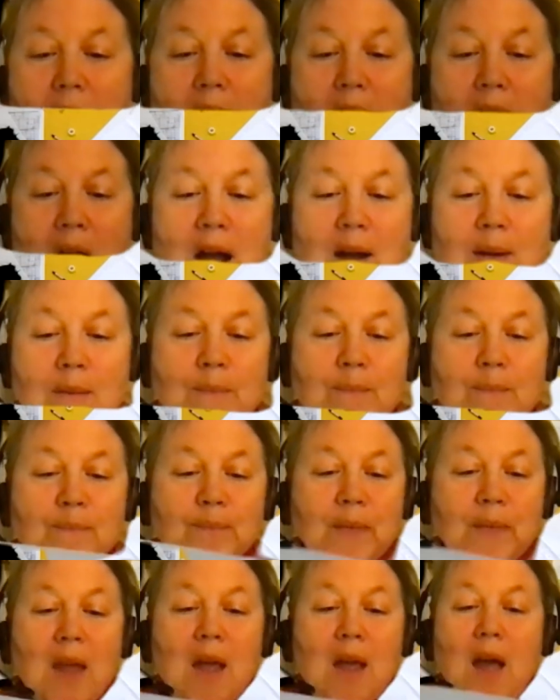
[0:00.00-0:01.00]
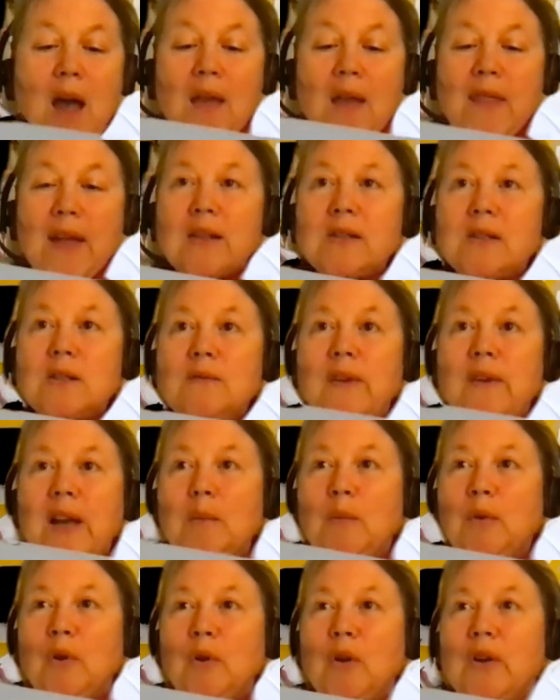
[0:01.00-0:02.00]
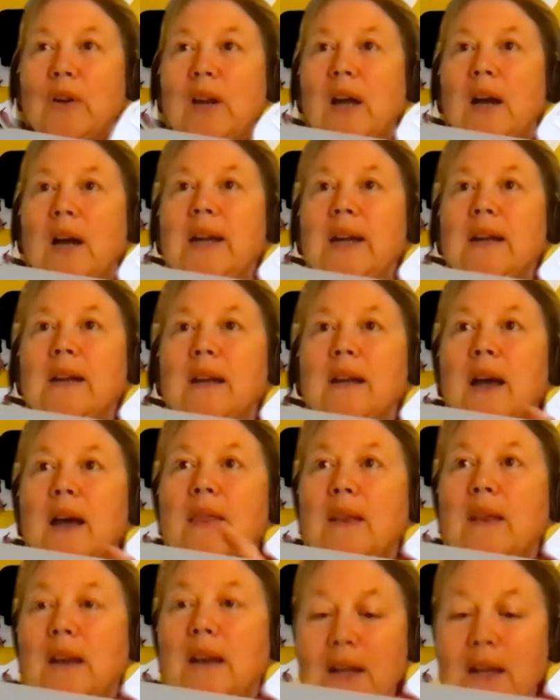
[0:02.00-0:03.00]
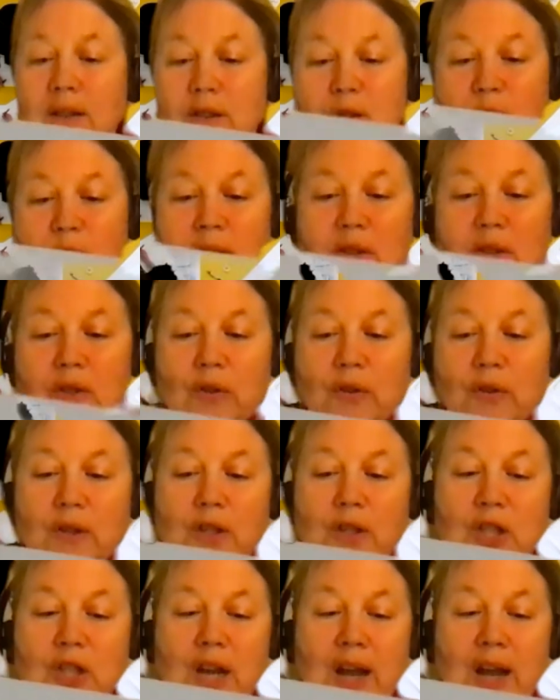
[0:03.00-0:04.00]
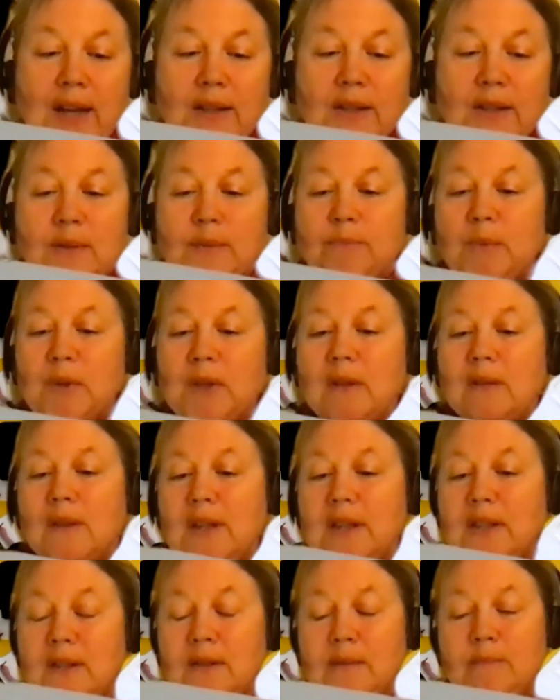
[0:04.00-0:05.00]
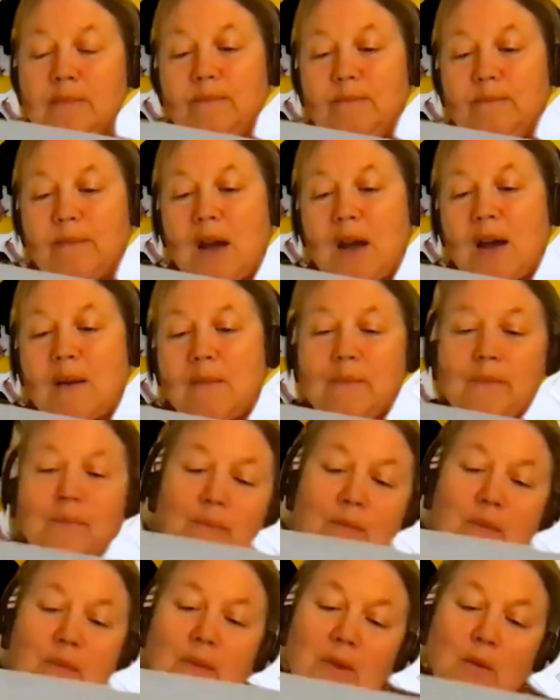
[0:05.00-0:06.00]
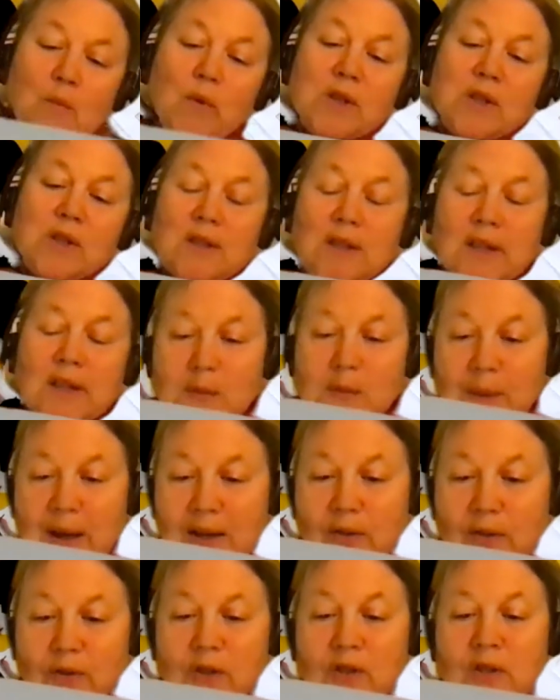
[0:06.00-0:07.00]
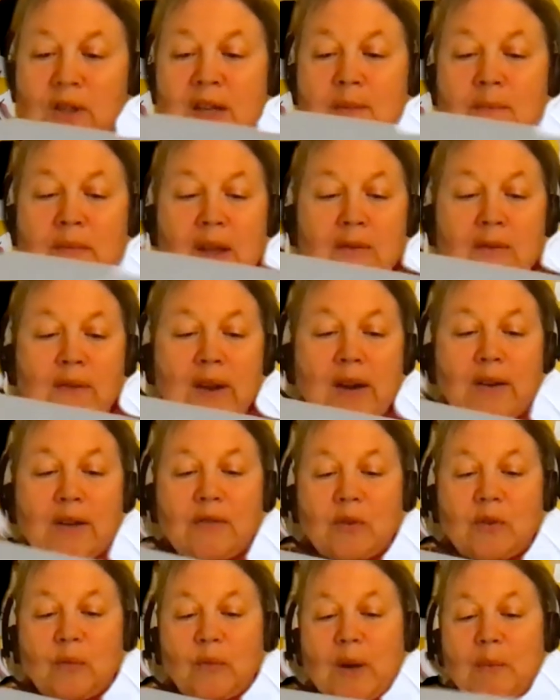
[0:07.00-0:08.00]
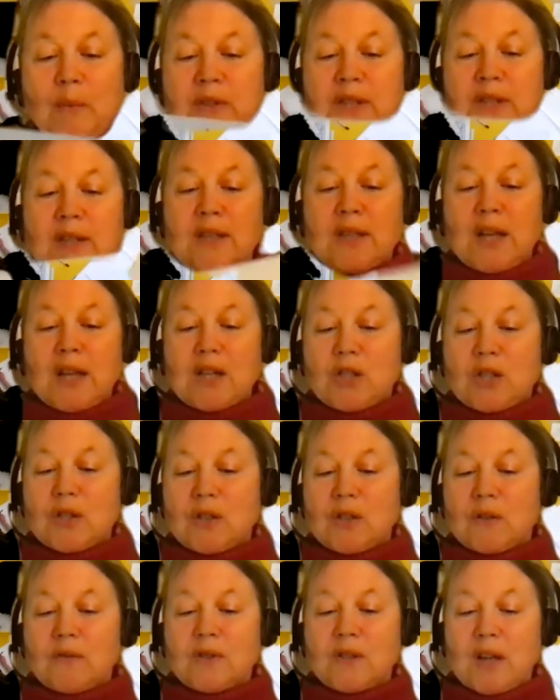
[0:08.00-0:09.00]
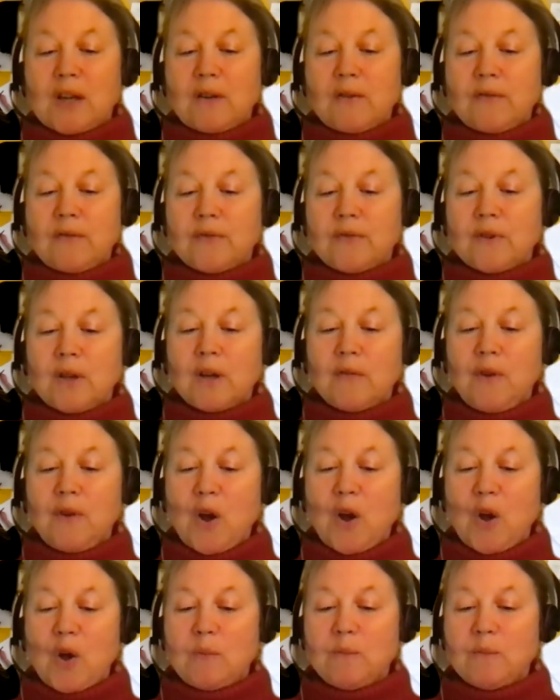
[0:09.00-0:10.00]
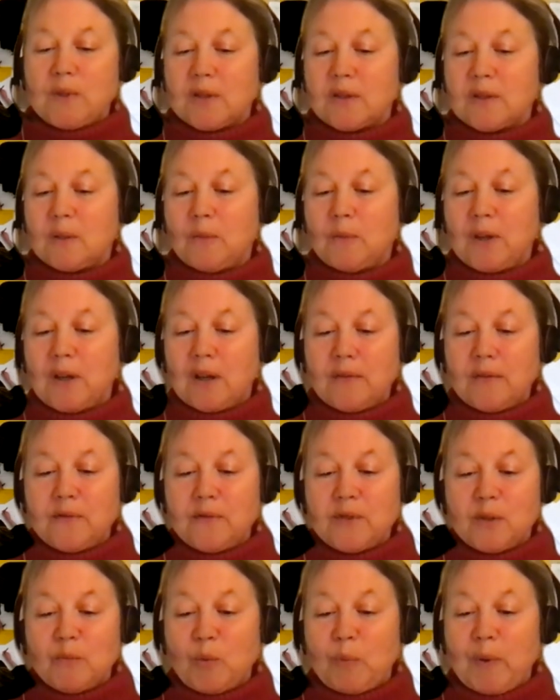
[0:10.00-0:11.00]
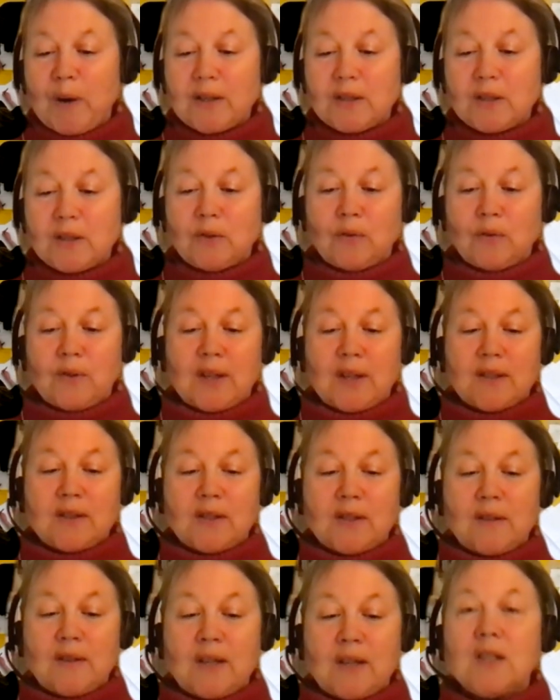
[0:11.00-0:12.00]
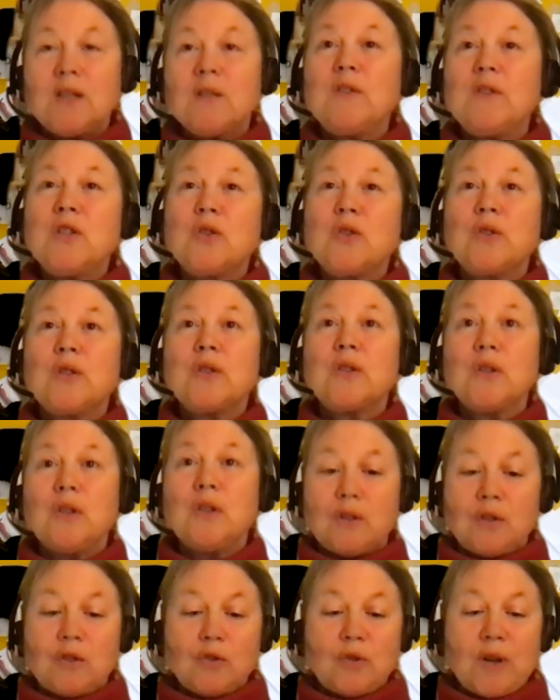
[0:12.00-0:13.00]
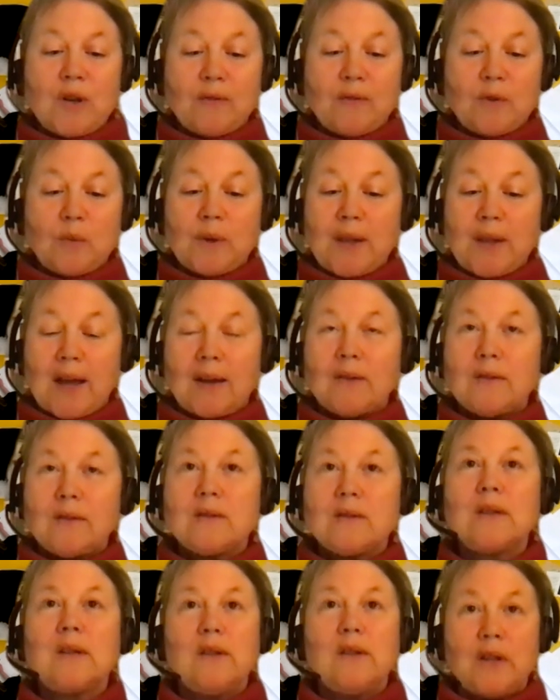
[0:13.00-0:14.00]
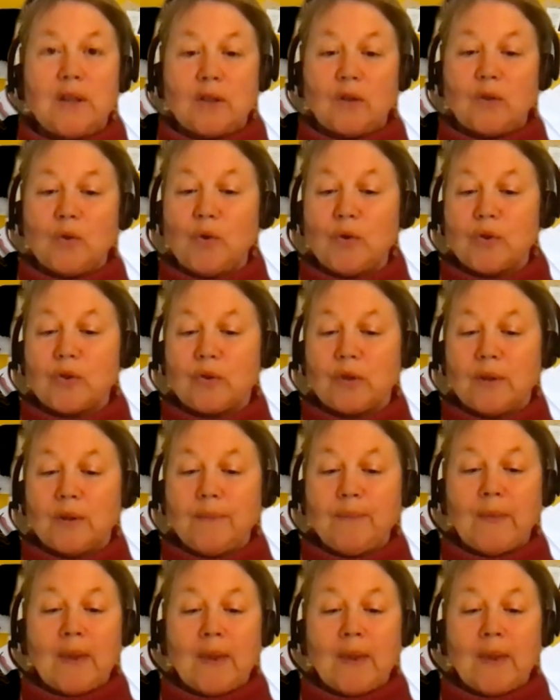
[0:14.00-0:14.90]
And that's available online, and the link to it's on the chat. But these, the ones that expand on this theme, they varied from representations of self, of home, to someone loved, to more practical things that the individual just couldn't travel without, including a corkscrew.